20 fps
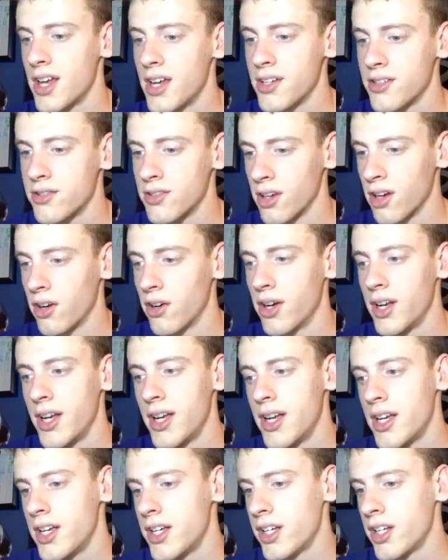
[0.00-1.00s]
So,
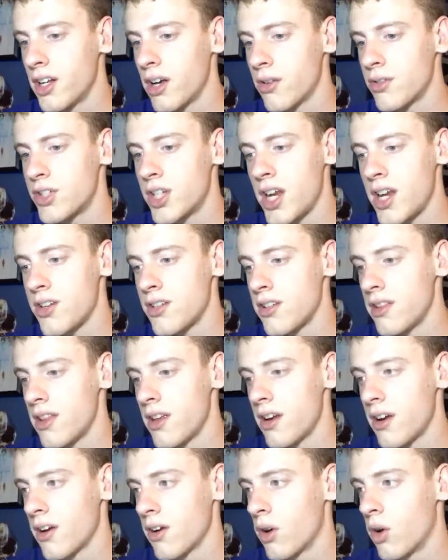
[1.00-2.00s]
changing
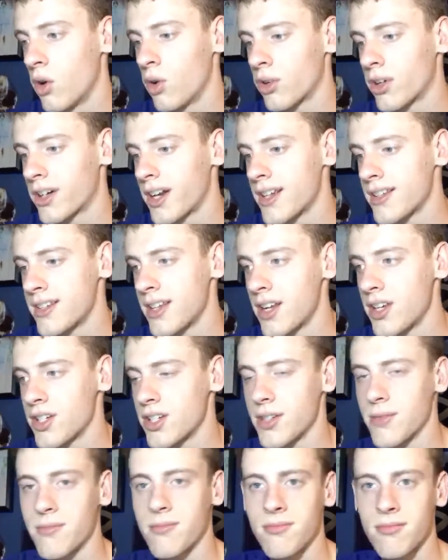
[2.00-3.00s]
their whole
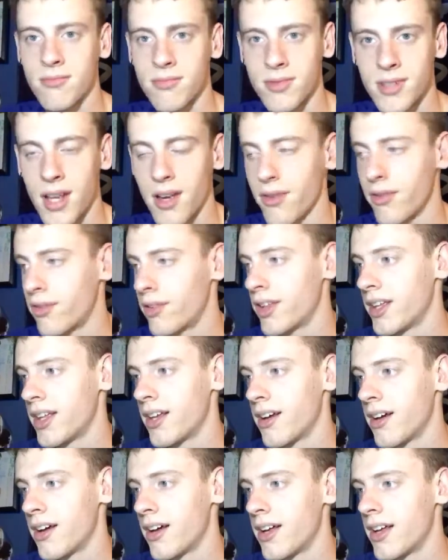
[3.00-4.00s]
organization, definitely
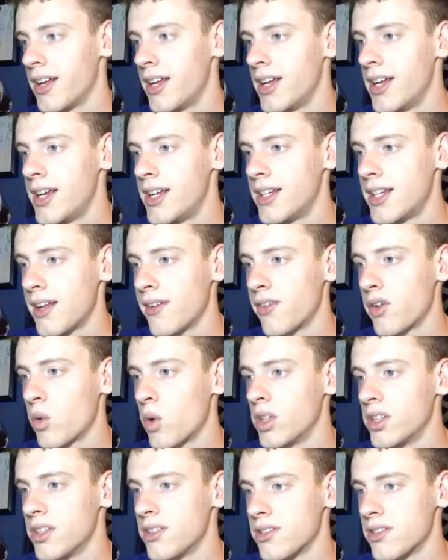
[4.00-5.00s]

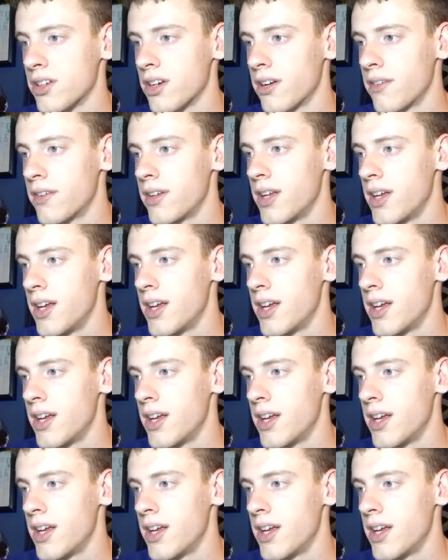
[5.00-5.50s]
well deserved.